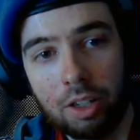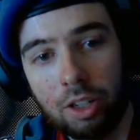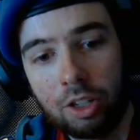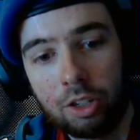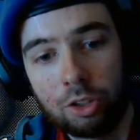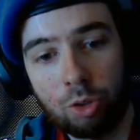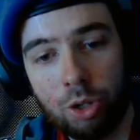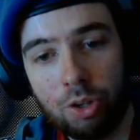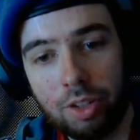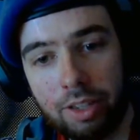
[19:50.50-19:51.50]
So
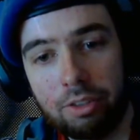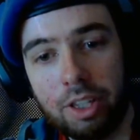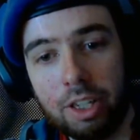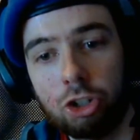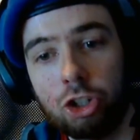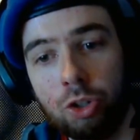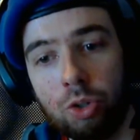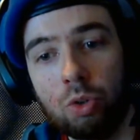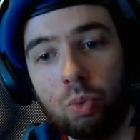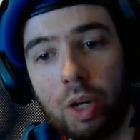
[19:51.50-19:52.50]
currently the issue
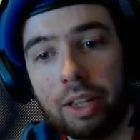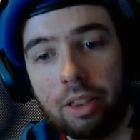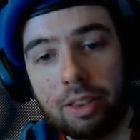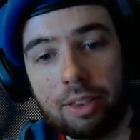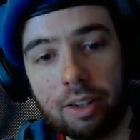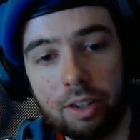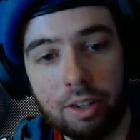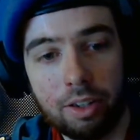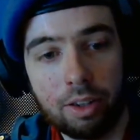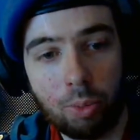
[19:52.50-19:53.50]
with
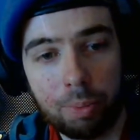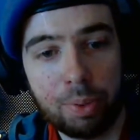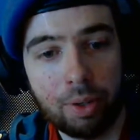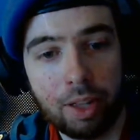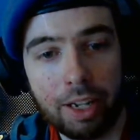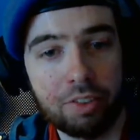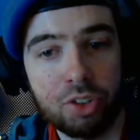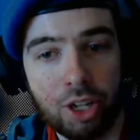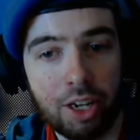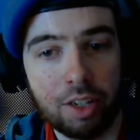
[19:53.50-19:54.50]
the weapon, like I've
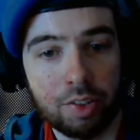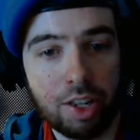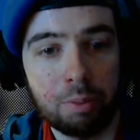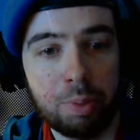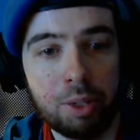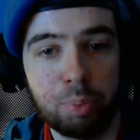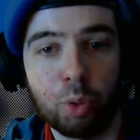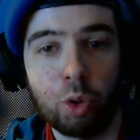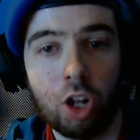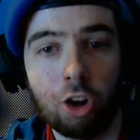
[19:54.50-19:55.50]
stated, is that people
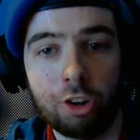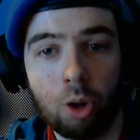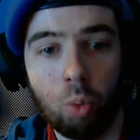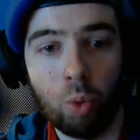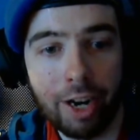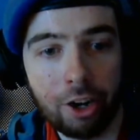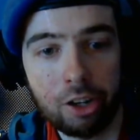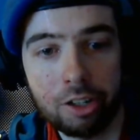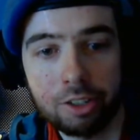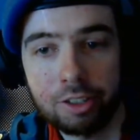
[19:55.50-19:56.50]
aren't aware
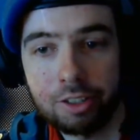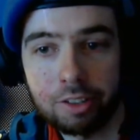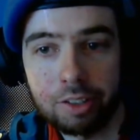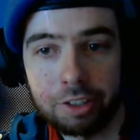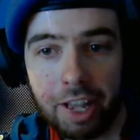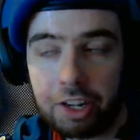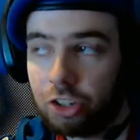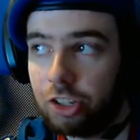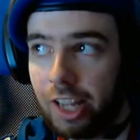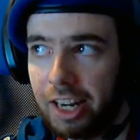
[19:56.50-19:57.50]
that
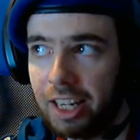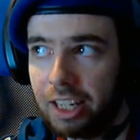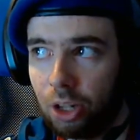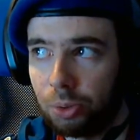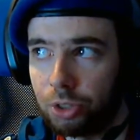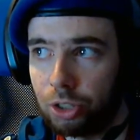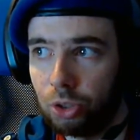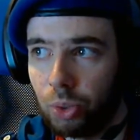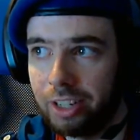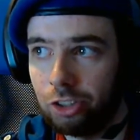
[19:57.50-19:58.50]
standing close to you
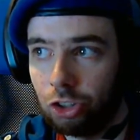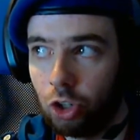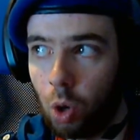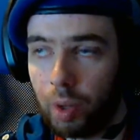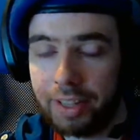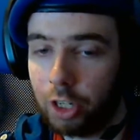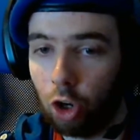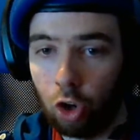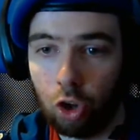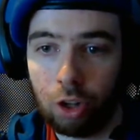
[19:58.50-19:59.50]
and just going like
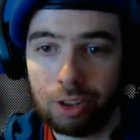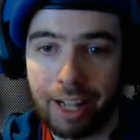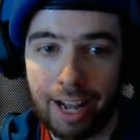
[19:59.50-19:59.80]
all out